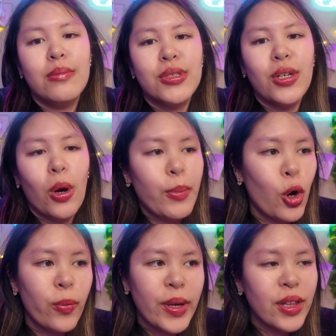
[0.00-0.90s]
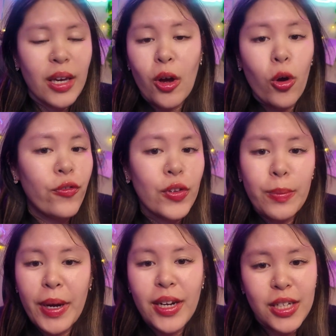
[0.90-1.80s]
So I'm hoping like hopefully
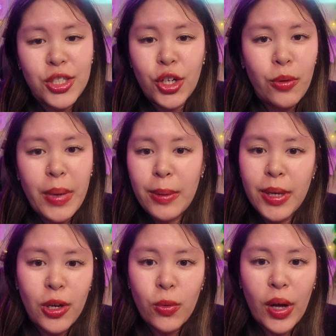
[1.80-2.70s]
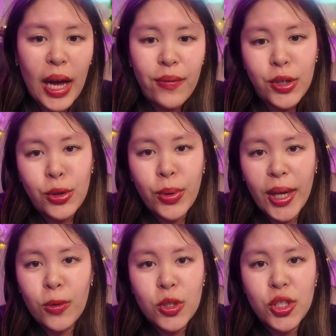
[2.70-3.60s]
by next year, maybe it will have a new
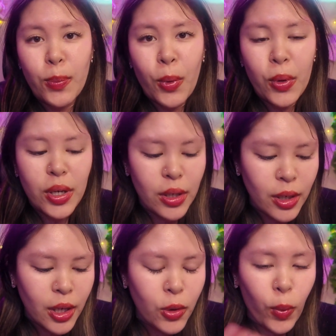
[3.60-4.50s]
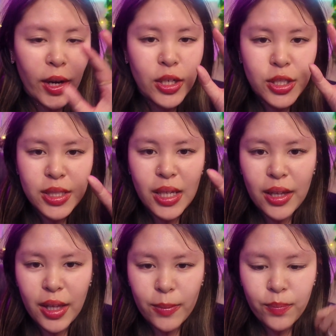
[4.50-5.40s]
language supported where I could just
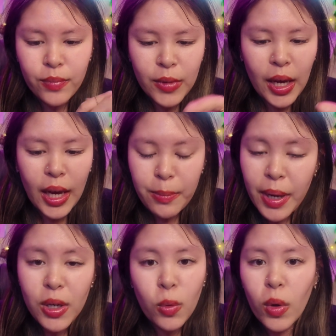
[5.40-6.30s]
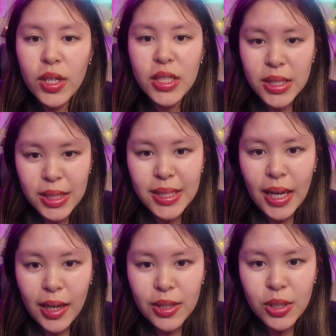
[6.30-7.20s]
say like, hey Meta, what is this
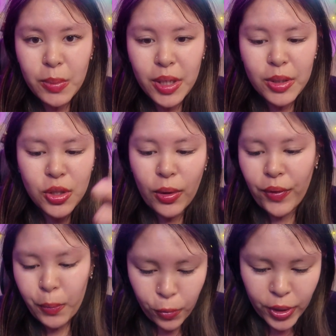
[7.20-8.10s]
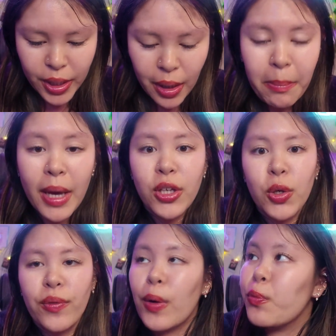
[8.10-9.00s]
saying to me? So if I'm reading a
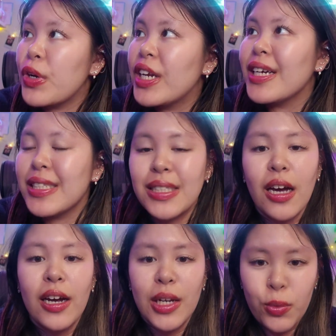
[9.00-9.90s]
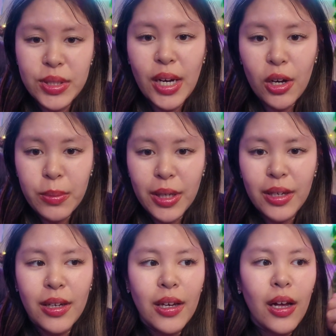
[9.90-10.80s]
menu, if I'm reading a sign, it will tell me.